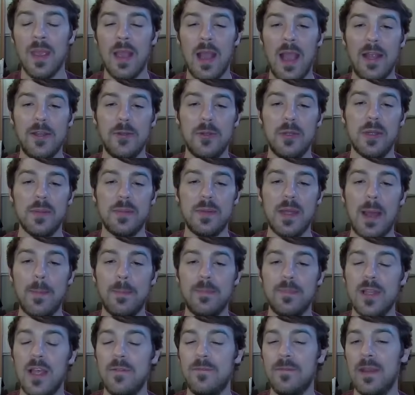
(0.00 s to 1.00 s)
I do end up
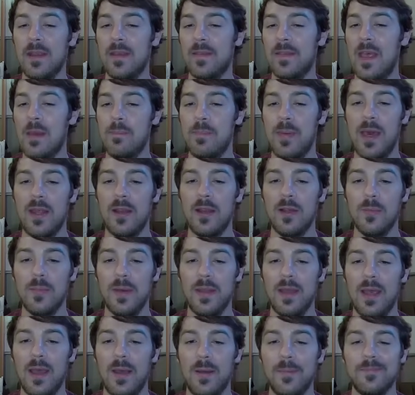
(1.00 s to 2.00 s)
top lefting in that battle,
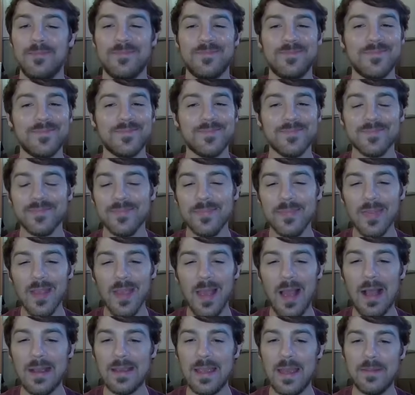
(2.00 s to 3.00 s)
but
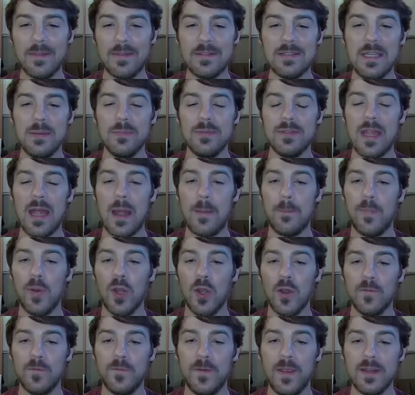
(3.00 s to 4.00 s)
again, this team's not
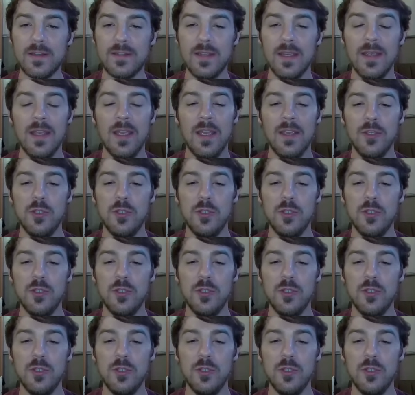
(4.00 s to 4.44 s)
perfect.